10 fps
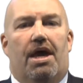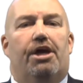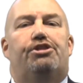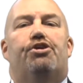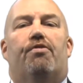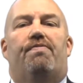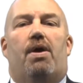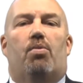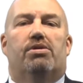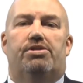Each year,
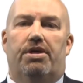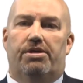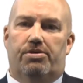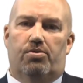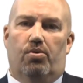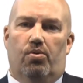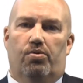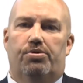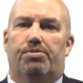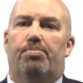Van Wert City
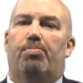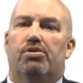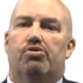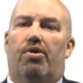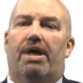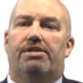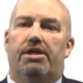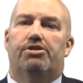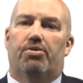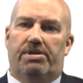Schools puts on a
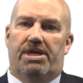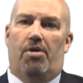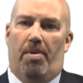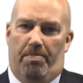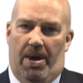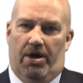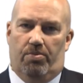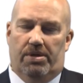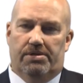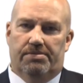teacher endowment
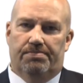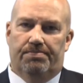banquet.